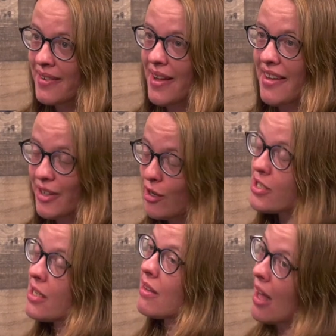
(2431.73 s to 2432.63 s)
and there are
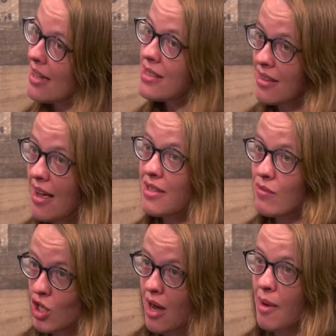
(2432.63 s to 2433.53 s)
still lots and lots of
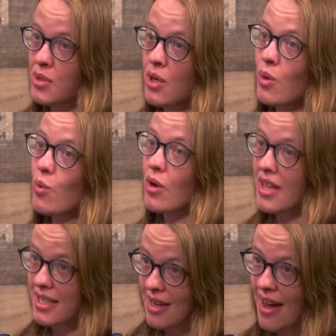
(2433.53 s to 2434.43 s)
jobs where
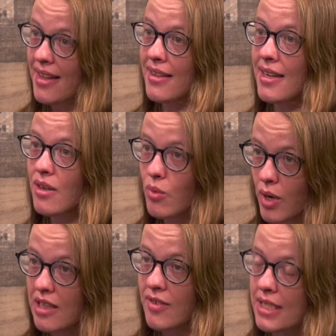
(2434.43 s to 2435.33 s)
that's highly
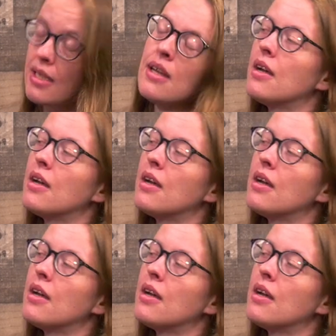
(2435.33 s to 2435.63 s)
relevant.